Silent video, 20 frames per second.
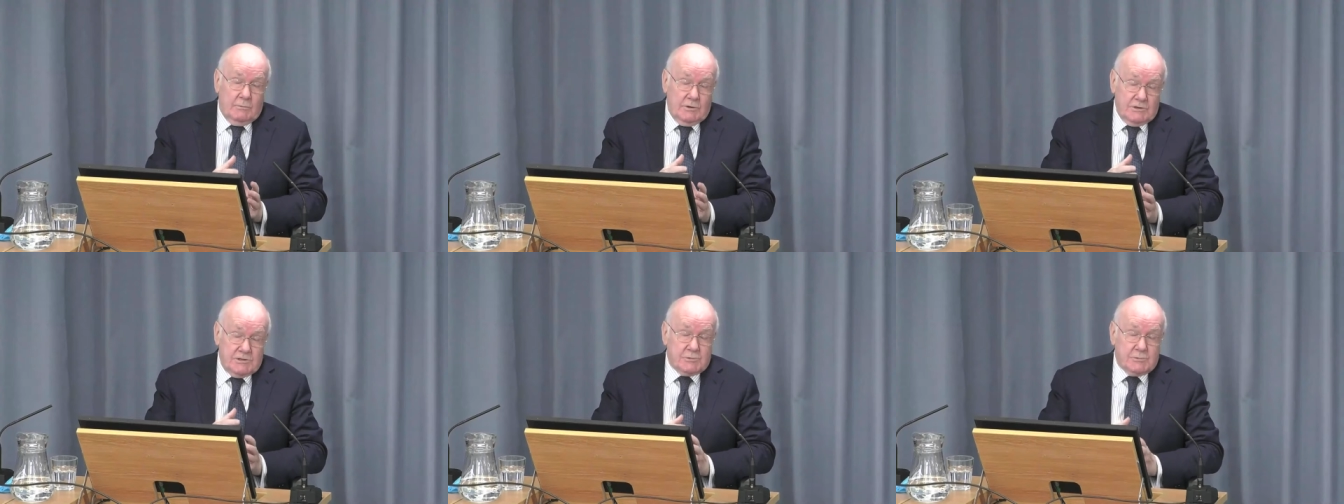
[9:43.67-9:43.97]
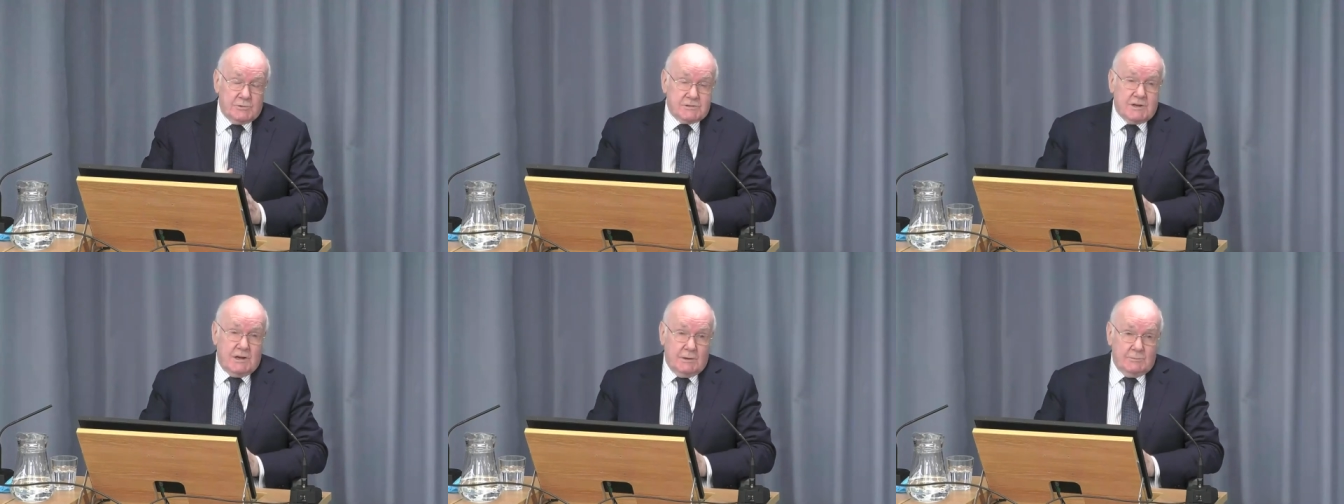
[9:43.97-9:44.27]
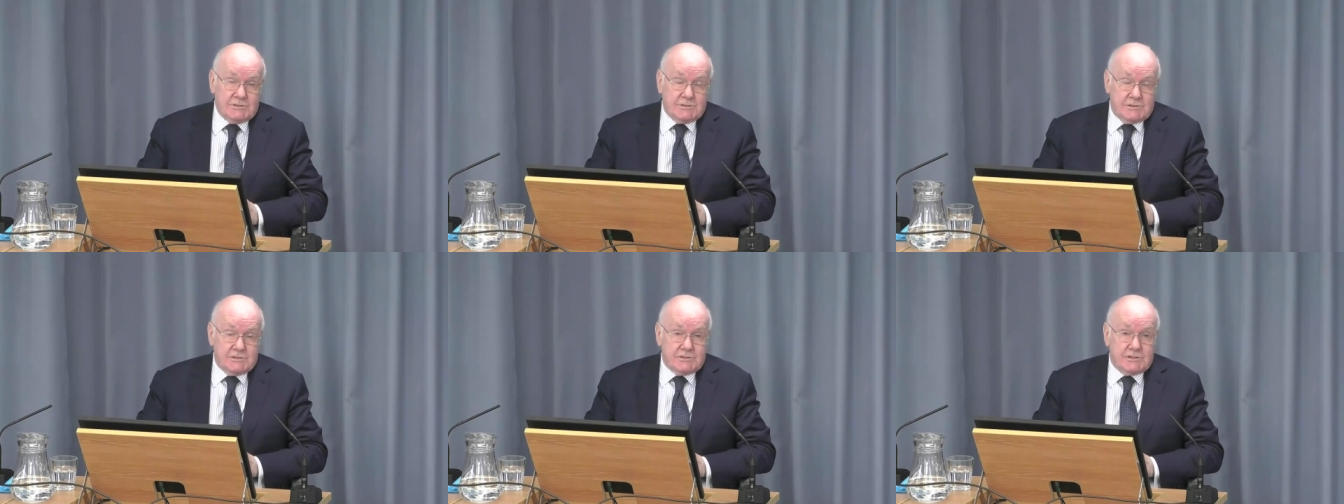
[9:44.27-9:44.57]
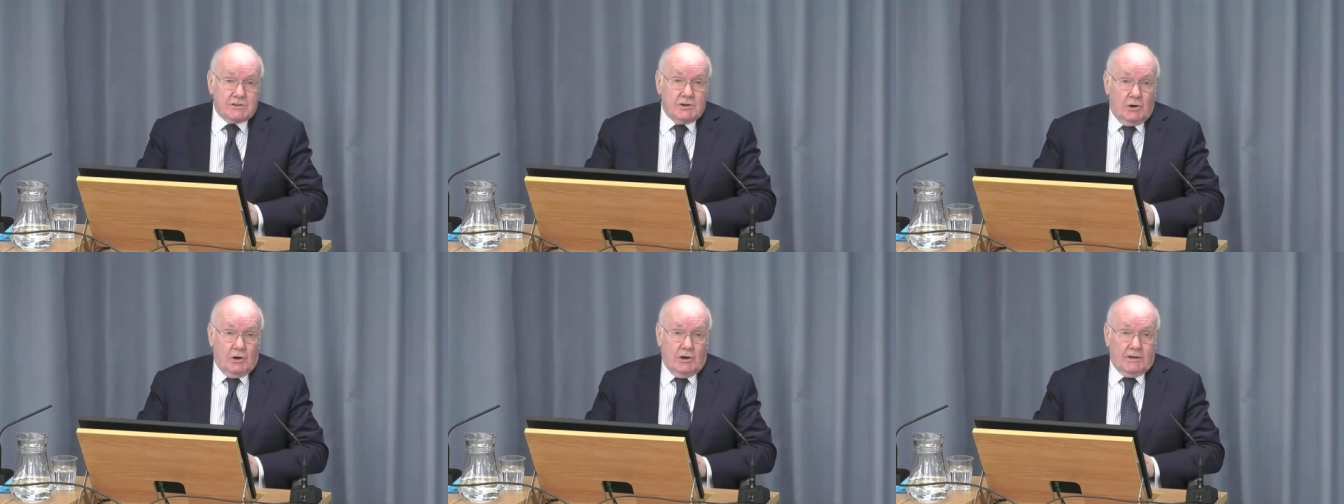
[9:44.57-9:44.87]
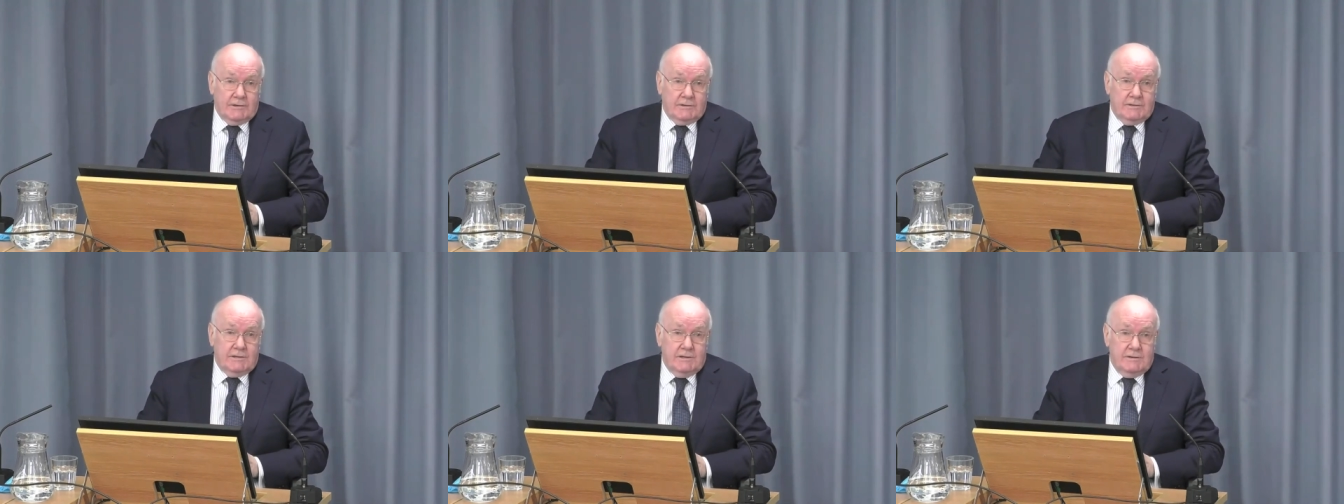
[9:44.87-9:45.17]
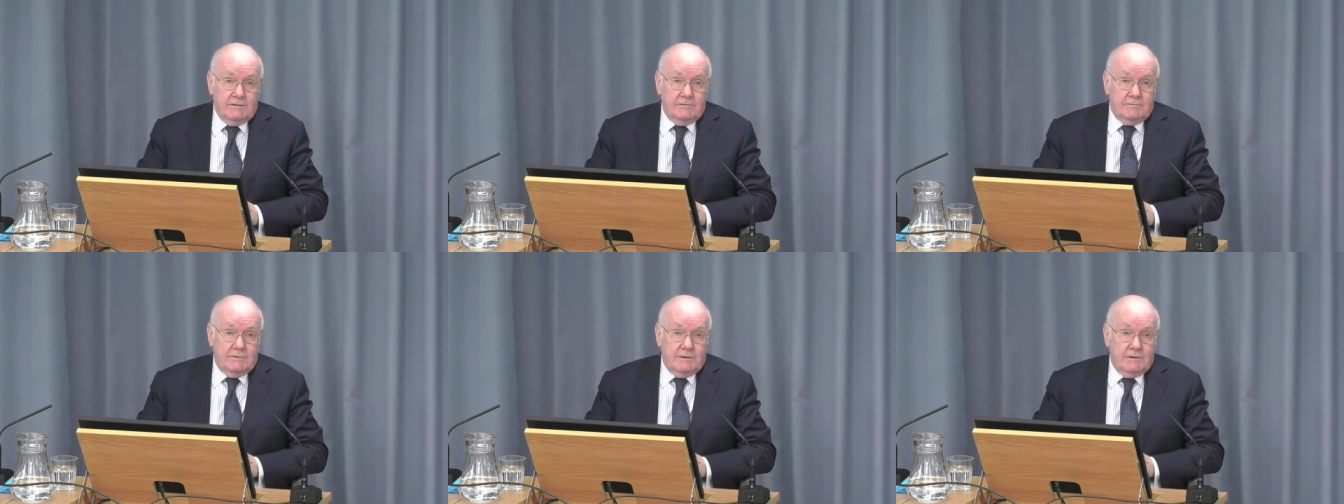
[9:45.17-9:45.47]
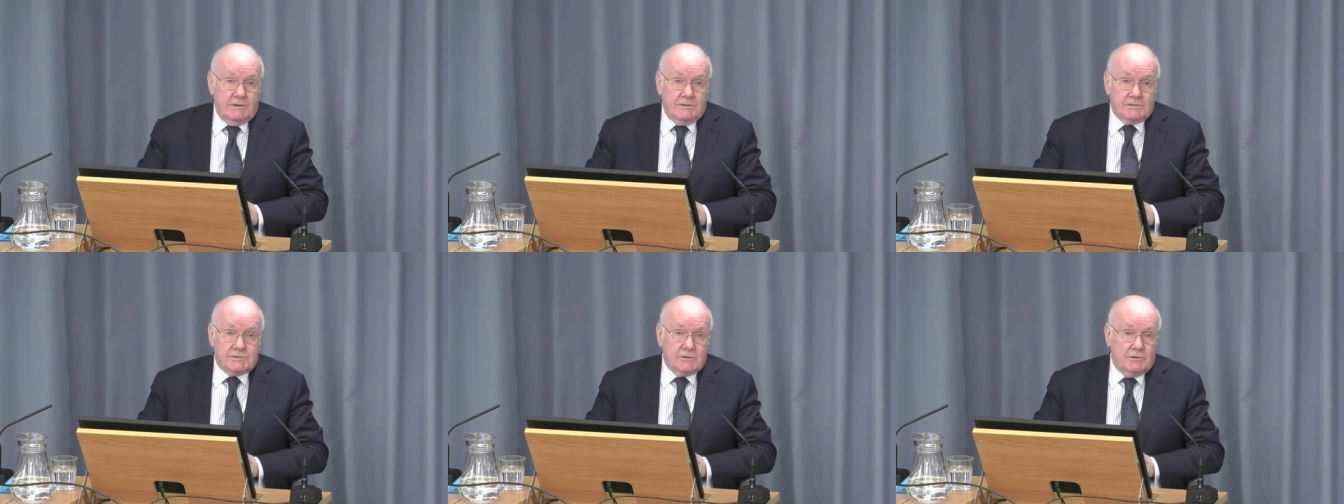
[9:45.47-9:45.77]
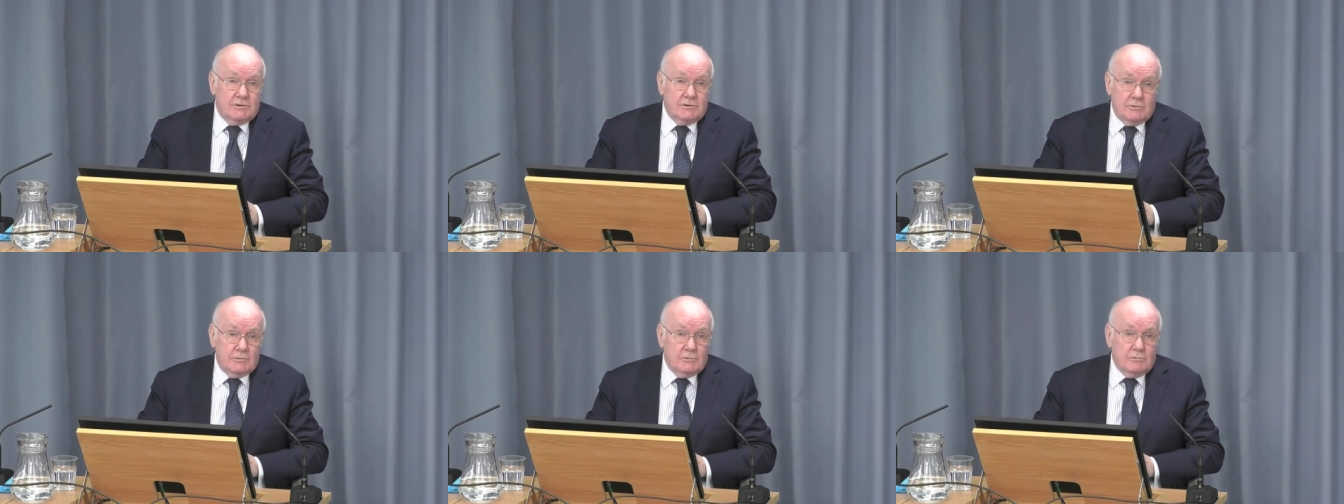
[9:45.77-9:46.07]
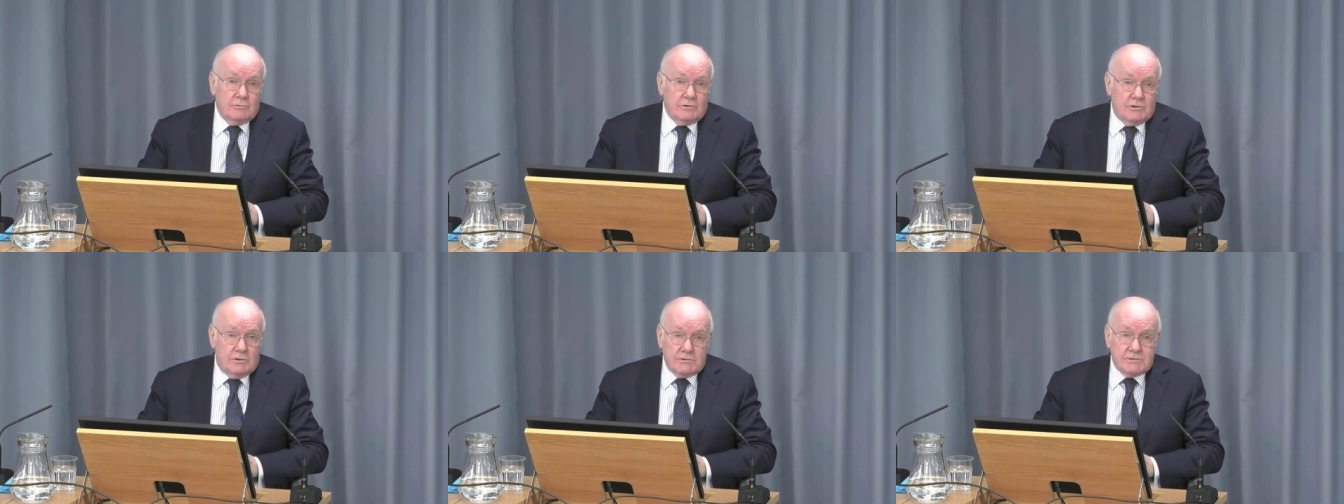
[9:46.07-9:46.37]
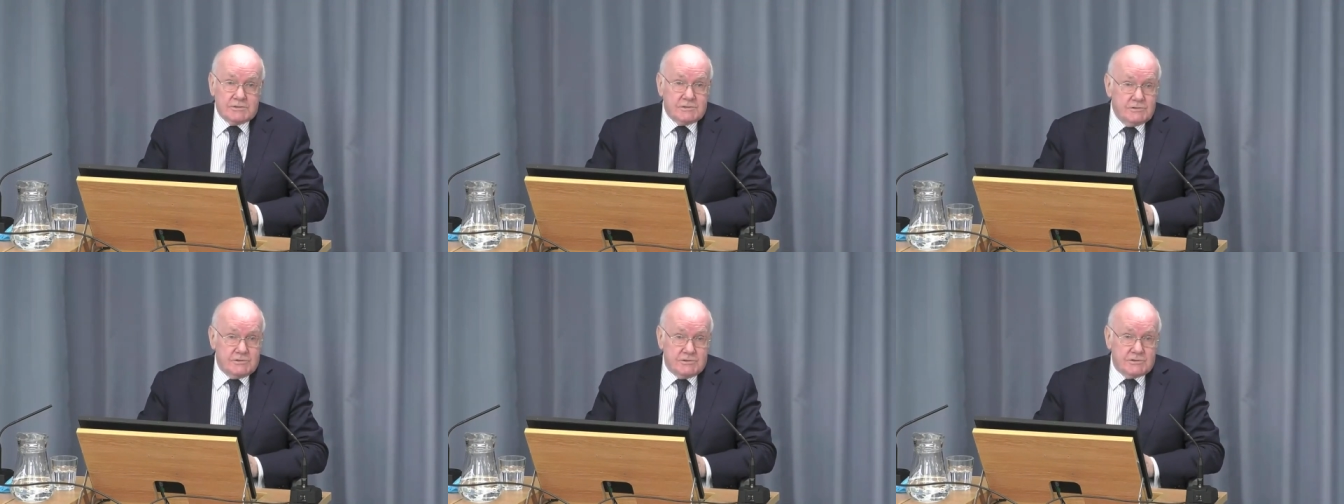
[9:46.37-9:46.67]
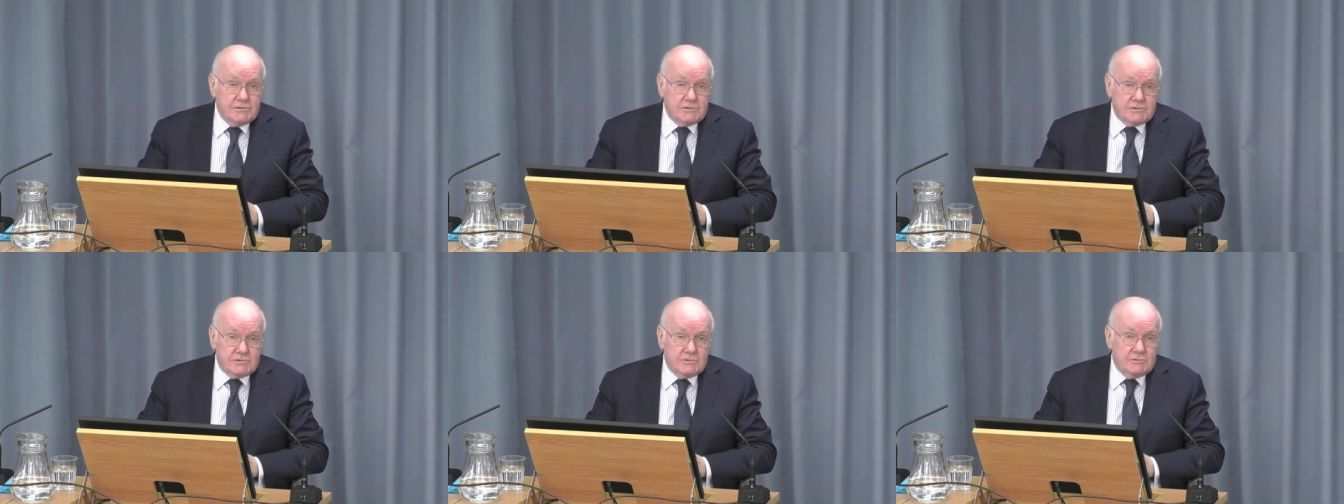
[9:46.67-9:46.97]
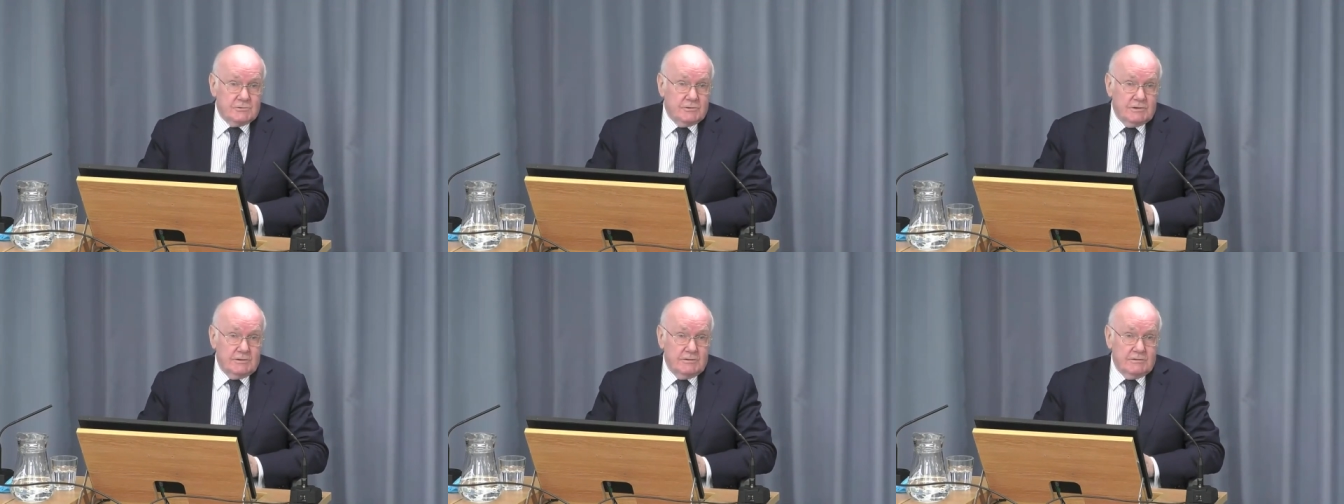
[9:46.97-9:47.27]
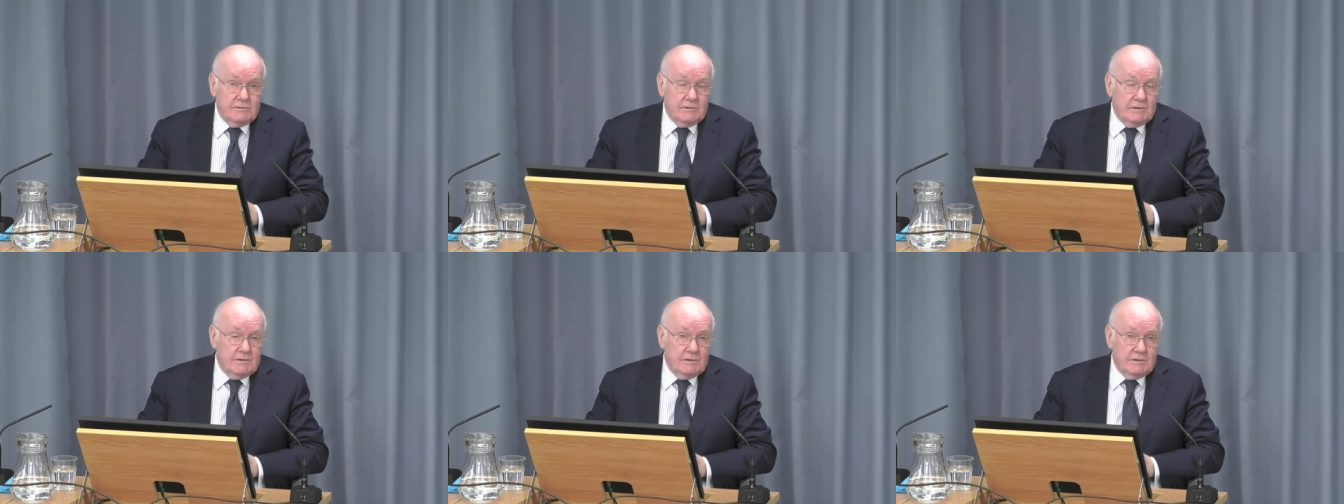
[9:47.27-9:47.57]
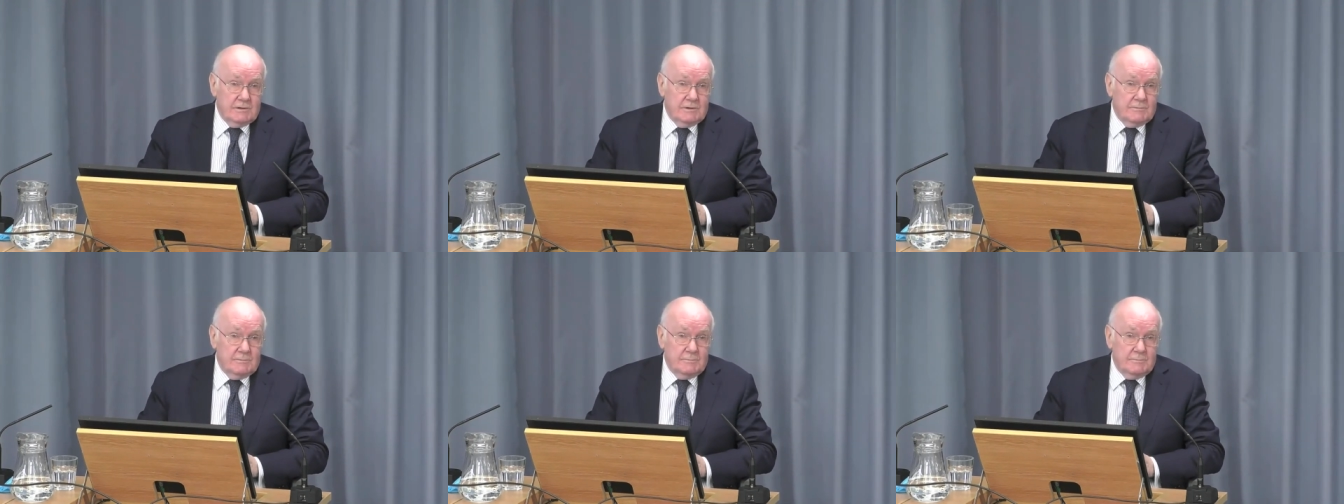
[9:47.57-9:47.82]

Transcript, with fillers: which was I was a Scot, he, he saw no constitutional uh,